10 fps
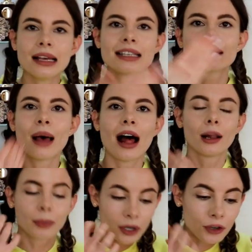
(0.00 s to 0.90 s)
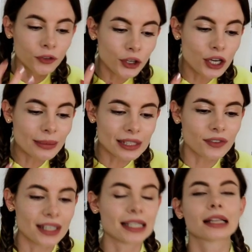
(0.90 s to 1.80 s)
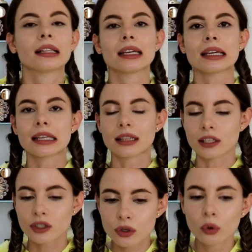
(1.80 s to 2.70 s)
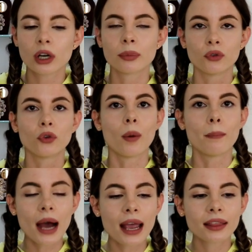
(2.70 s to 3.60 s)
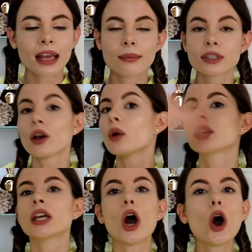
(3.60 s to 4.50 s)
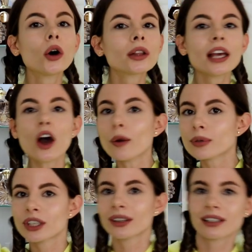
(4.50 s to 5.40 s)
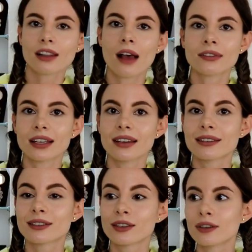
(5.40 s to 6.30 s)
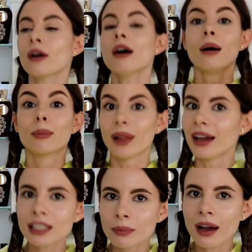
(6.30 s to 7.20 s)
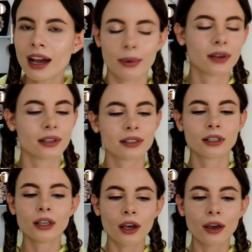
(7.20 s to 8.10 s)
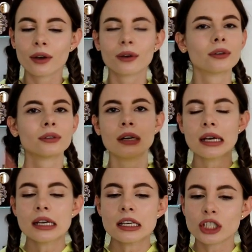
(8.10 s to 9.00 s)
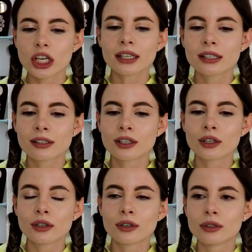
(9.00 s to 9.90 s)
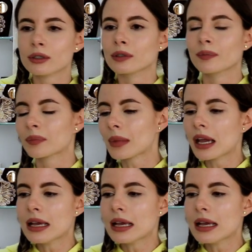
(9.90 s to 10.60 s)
smell perfumes physically in the store before buying them, so the only option that is left is to blind buy, because you know, just to